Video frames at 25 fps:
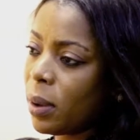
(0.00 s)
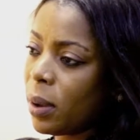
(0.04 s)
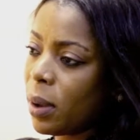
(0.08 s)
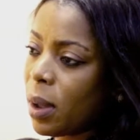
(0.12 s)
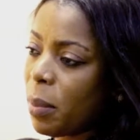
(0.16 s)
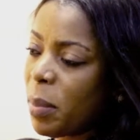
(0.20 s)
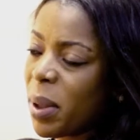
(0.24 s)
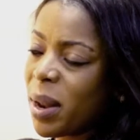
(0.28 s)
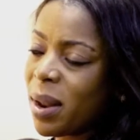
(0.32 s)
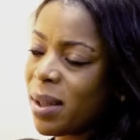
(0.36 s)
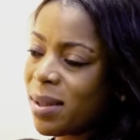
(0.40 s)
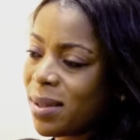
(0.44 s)
I
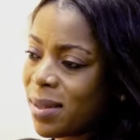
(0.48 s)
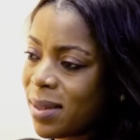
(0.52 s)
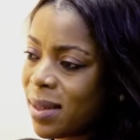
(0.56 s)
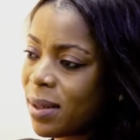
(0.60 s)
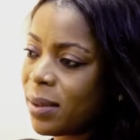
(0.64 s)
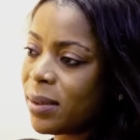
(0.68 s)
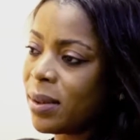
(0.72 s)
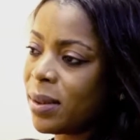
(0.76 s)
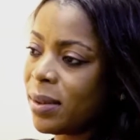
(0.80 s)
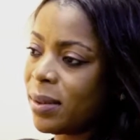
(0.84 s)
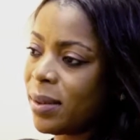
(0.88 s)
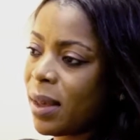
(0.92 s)
mean, it's
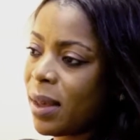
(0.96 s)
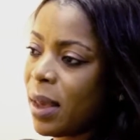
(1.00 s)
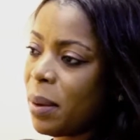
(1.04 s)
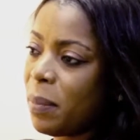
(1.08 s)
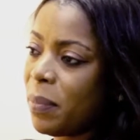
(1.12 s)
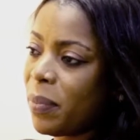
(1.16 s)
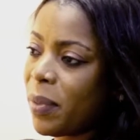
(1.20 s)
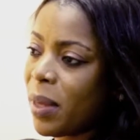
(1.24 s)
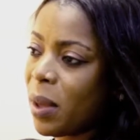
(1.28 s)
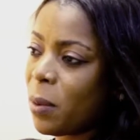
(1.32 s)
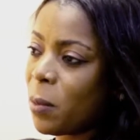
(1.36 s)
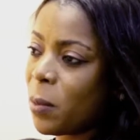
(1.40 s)
still the same
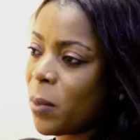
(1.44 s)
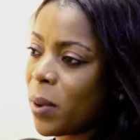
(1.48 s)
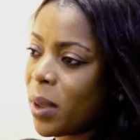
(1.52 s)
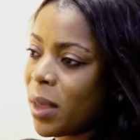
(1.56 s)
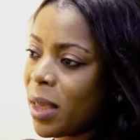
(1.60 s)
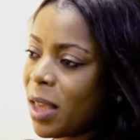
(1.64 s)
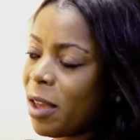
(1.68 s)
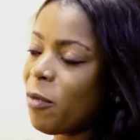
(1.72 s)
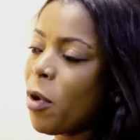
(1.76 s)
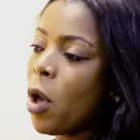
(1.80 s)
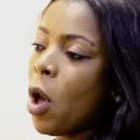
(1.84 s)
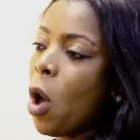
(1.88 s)
thing we
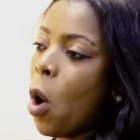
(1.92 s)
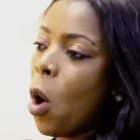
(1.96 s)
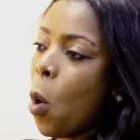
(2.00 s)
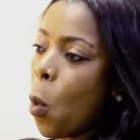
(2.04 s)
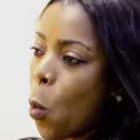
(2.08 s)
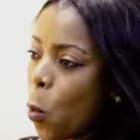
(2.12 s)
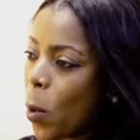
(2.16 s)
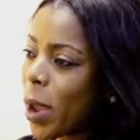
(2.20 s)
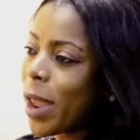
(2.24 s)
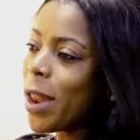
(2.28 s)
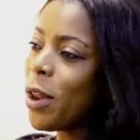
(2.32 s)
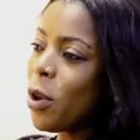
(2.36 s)
give.
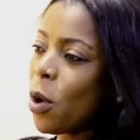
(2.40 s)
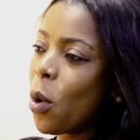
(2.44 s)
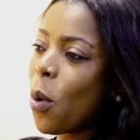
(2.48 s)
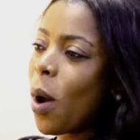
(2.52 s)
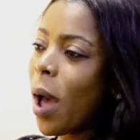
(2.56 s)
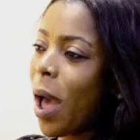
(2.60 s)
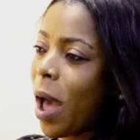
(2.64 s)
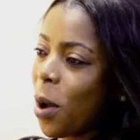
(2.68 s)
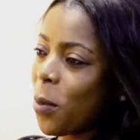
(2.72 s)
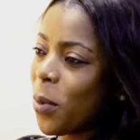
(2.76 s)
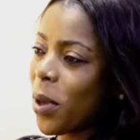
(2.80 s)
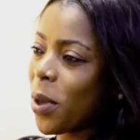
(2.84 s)
We know
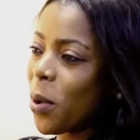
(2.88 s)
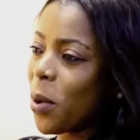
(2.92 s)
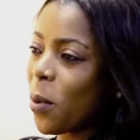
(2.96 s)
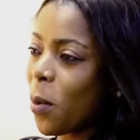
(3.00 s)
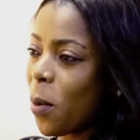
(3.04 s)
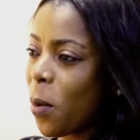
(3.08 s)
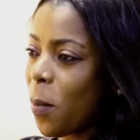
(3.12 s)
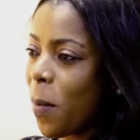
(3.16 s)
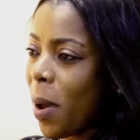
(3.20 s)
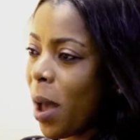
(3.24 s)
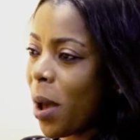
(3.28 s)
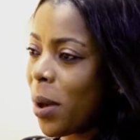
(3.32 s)
how we
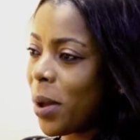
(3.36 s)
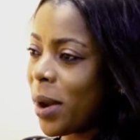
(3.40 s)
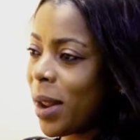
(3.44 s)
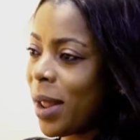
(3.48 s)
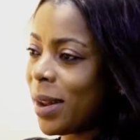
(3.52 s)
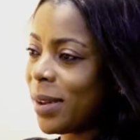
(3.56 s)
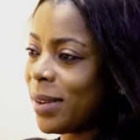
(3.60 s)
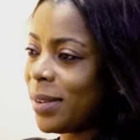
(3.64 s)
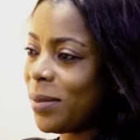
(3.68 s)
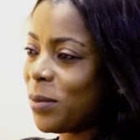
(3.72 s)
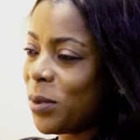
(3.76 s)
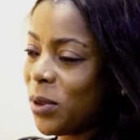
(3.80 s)
go about
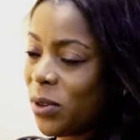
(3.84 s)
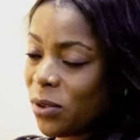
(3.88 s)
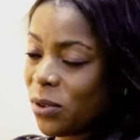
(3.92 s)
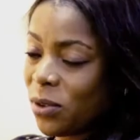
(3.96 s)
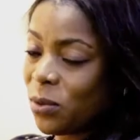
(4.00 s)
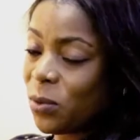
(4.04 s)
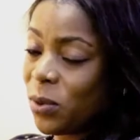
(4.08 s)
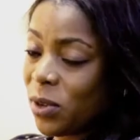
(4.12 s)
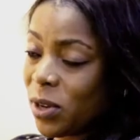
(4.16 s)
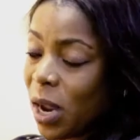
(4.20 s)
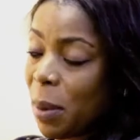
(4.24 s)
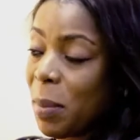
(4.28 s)
it, which
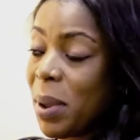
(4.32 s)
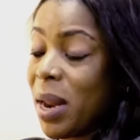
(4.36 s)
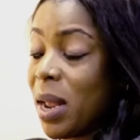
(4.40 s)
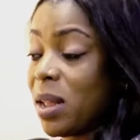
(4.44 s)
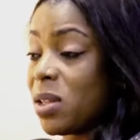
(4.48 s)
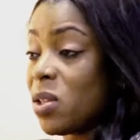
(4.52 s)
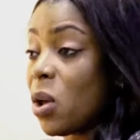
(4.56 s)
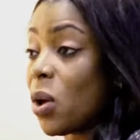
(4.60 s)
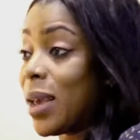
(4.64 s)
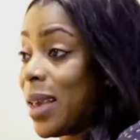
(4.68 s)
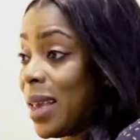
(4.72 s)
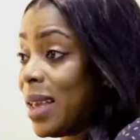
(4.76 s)

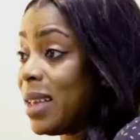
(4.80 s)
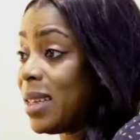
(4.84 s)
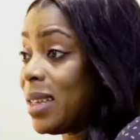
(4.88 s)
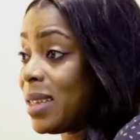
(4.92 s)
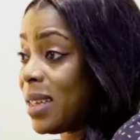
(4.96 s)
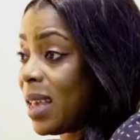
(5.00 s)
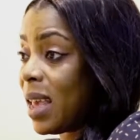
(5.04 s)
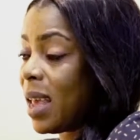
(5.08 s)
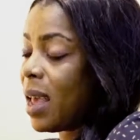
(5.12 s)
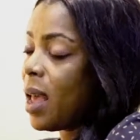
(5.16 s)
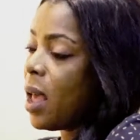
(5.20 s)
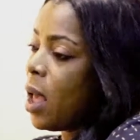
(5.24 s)
it's not
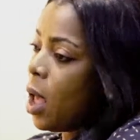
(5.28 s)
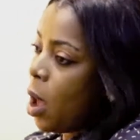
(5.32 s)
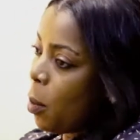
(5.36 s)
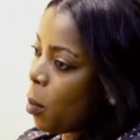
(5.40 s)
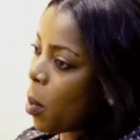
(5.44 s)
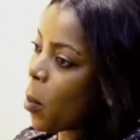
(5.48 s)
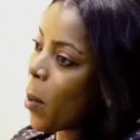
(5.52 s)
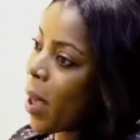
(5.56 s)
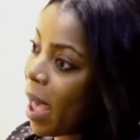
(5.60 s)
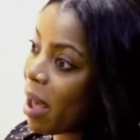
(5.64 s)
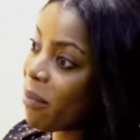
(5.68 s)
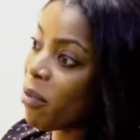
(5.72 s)
easy,
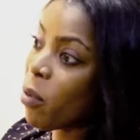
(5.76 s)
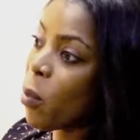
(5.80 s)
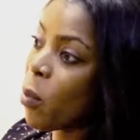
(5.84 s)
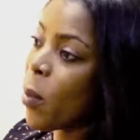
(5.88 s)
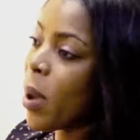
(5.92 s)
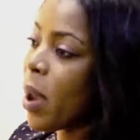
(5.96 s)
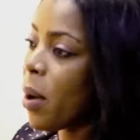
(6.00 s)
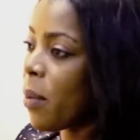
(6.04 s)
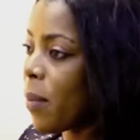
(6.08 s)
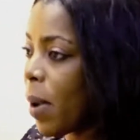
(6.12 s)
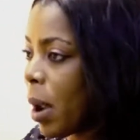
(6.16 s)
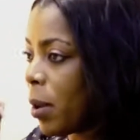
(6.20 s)
but we have a
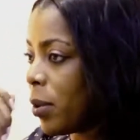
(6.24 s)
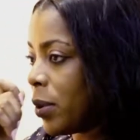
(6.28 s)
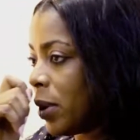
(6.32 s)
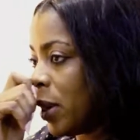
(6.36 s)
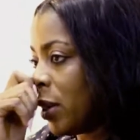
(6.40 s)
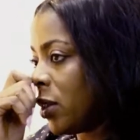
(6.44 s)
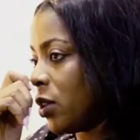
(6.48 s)
way around it.